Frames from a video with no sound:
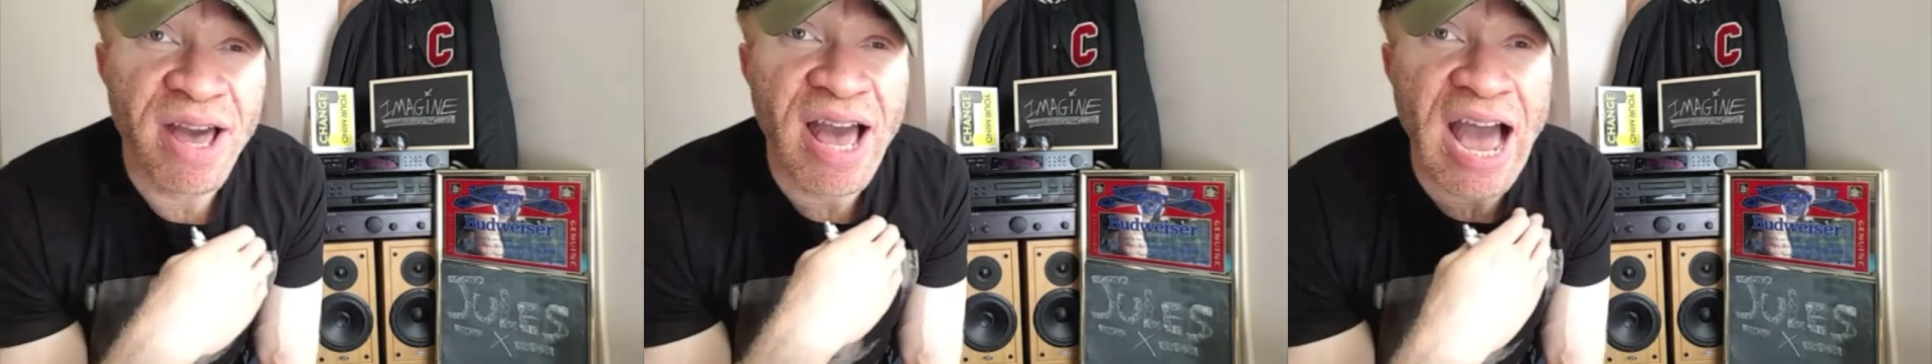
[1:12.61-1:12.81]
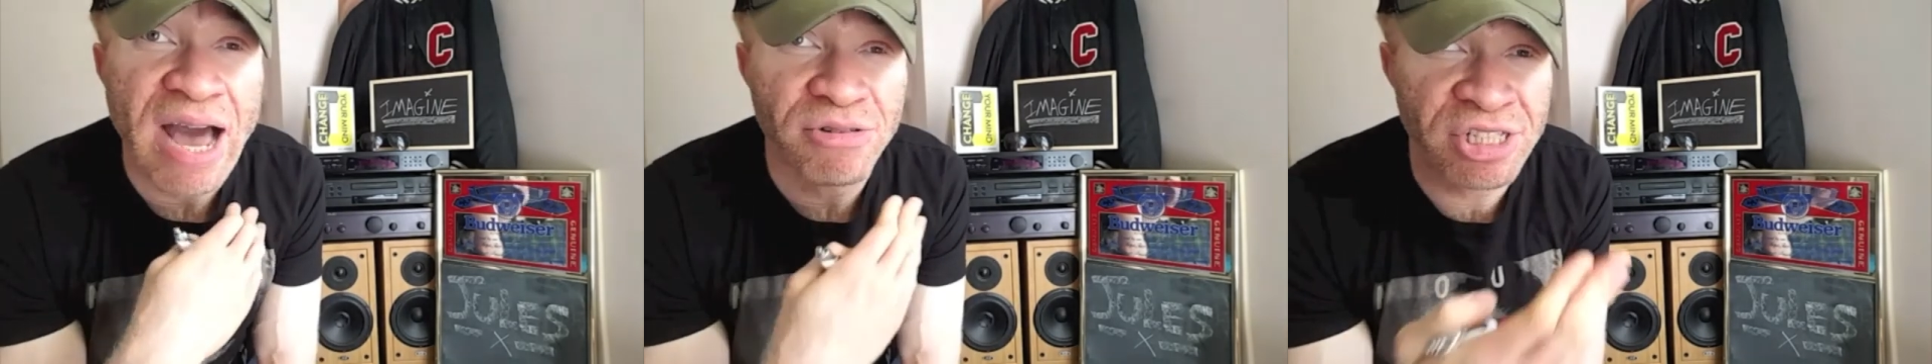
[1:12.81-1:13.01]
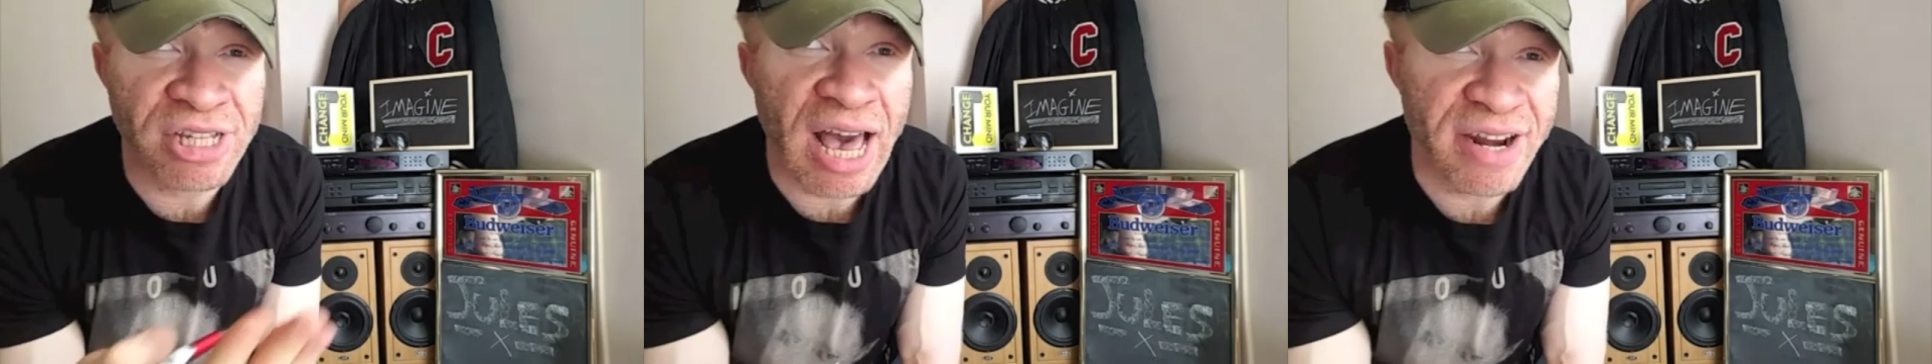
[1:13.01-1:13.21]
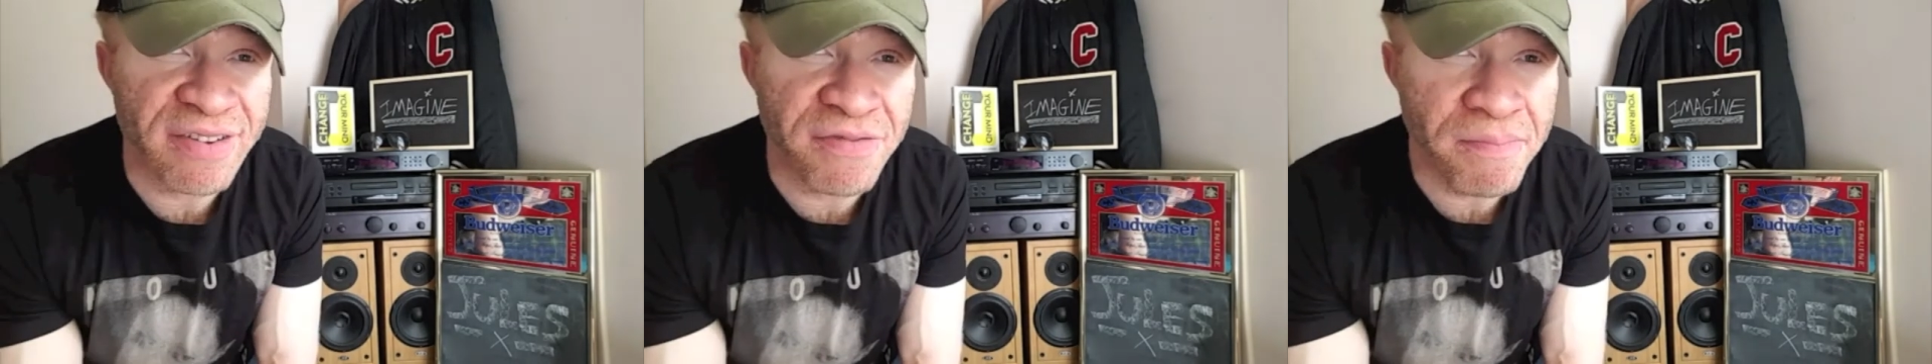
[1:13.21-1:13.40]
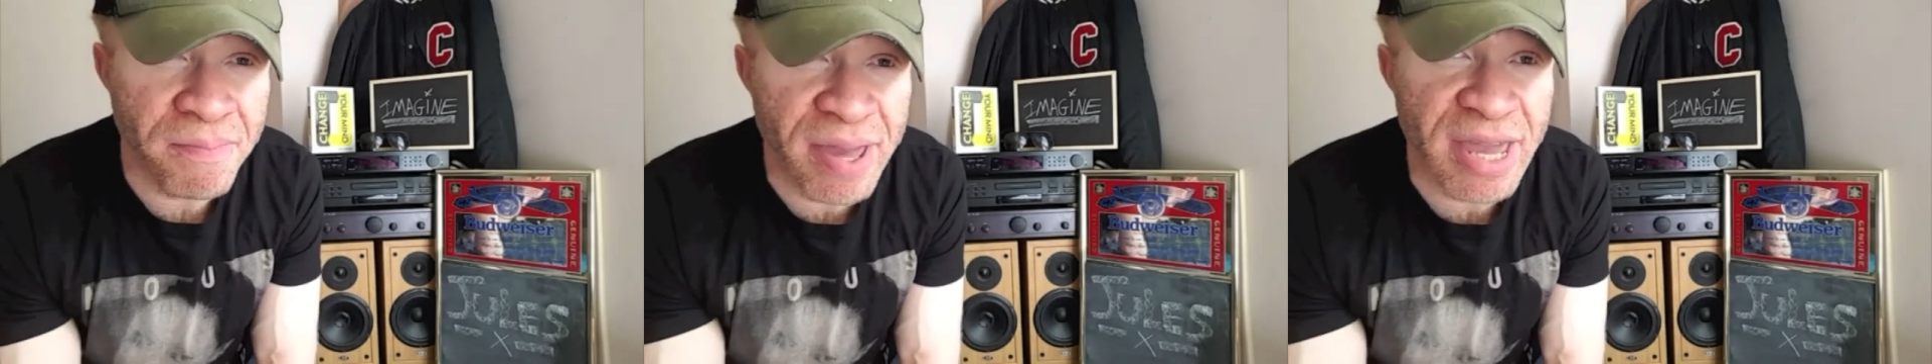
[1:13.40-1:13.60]
outside
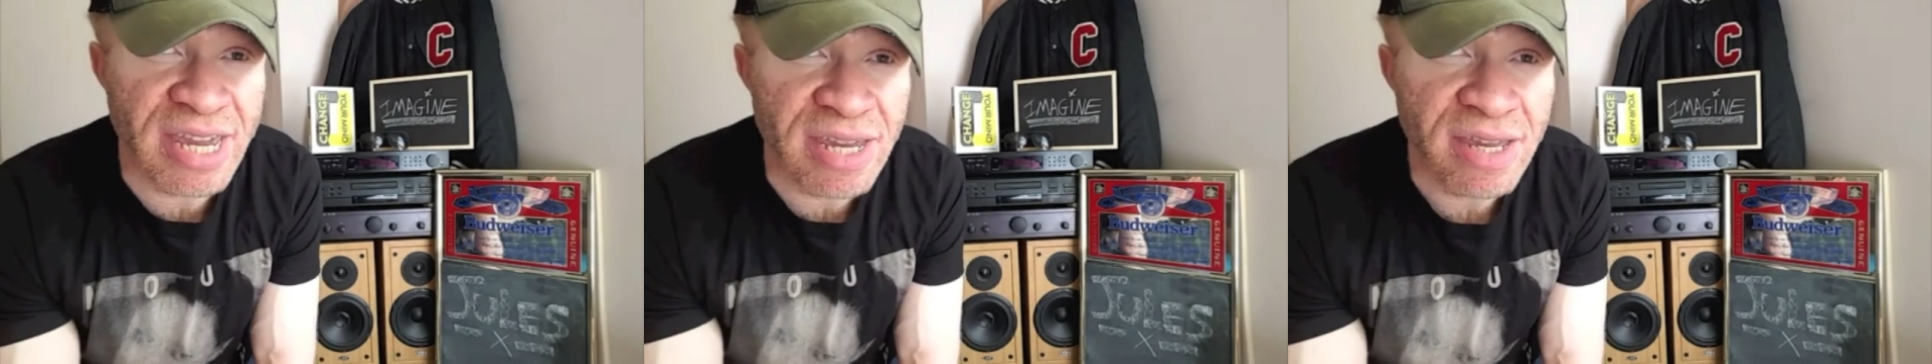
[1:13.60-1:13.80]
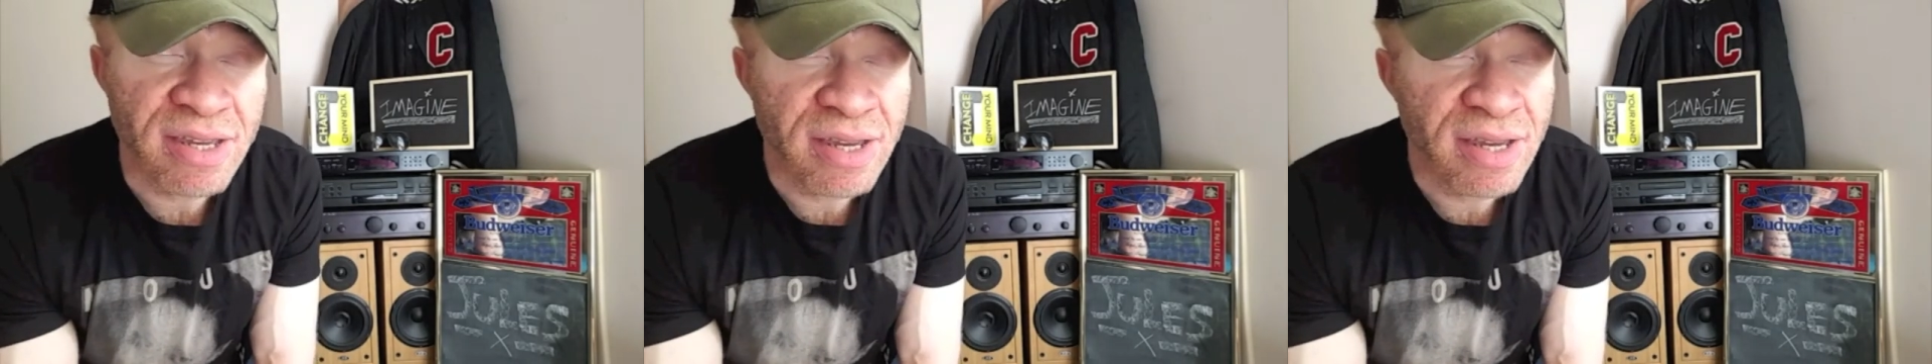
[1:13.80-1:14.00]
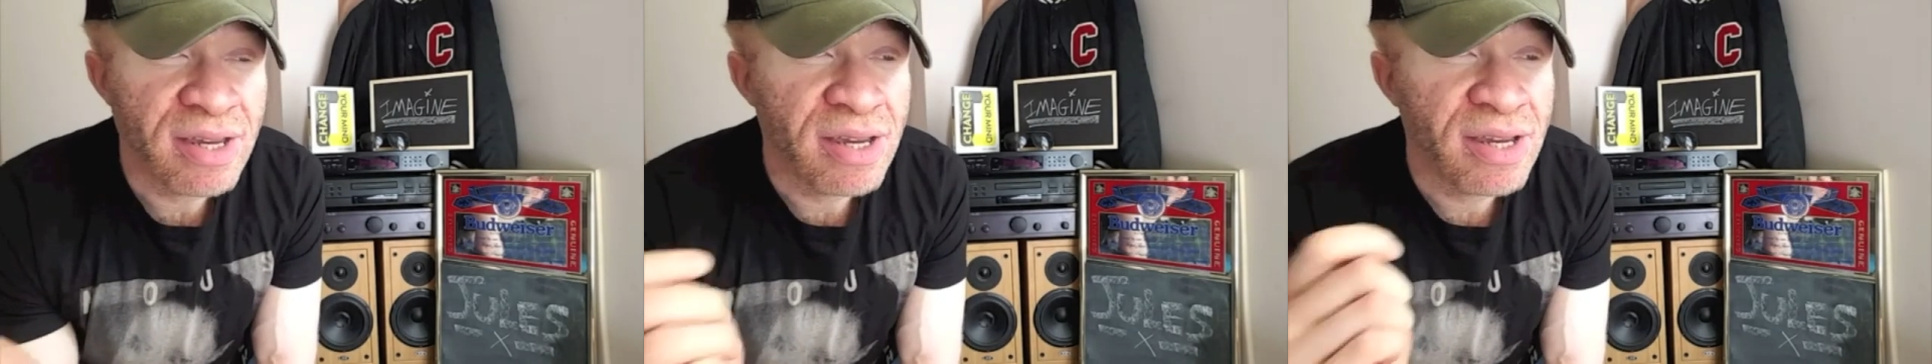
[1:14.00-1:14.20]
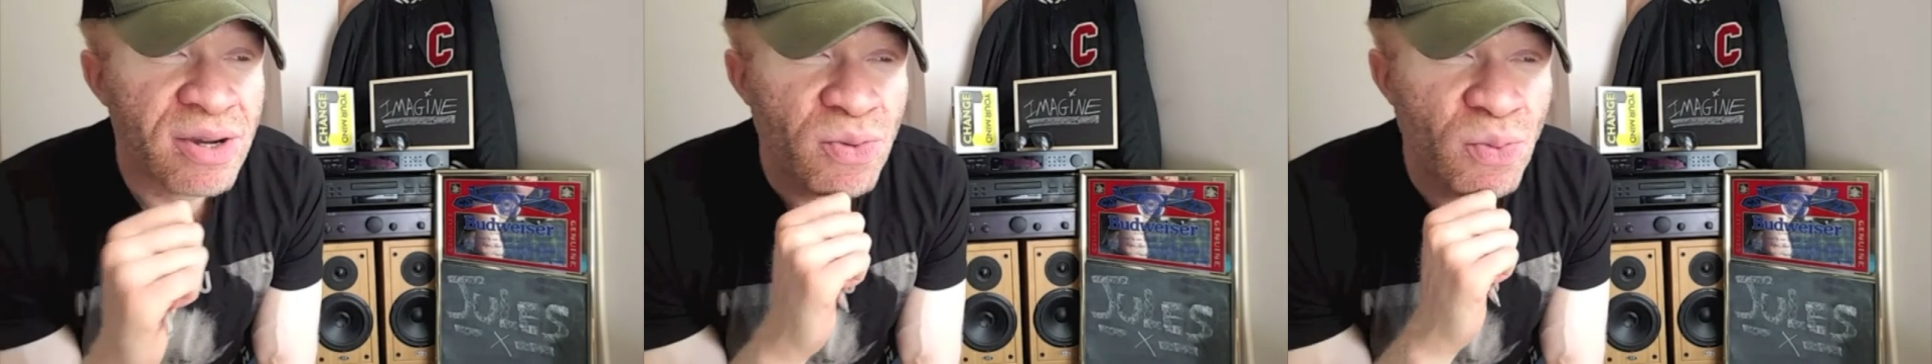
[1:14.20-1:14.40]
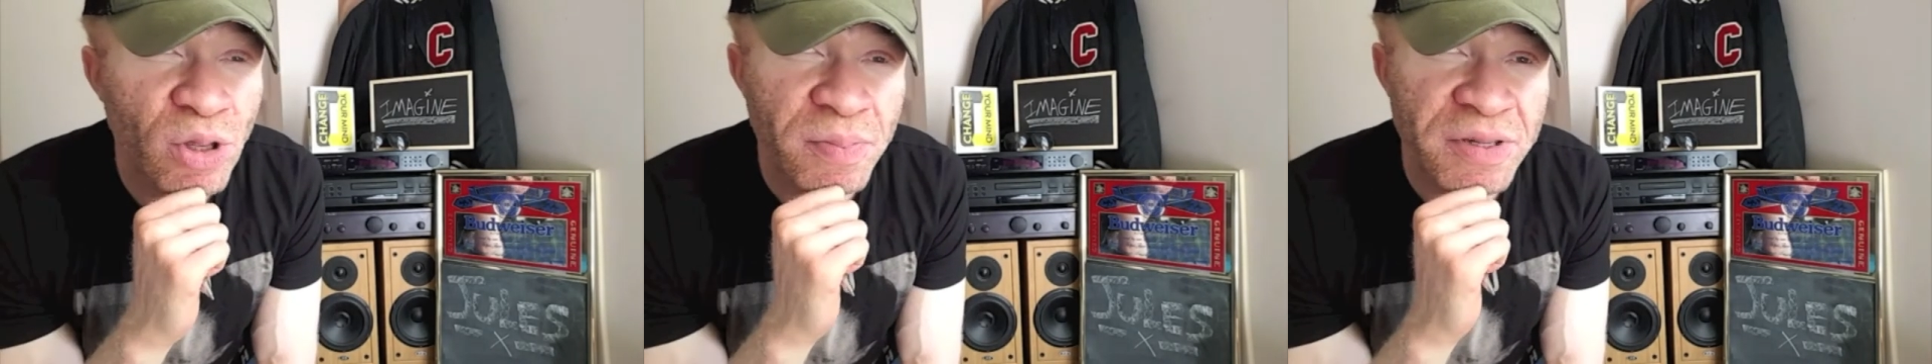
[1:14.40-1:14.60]
of me will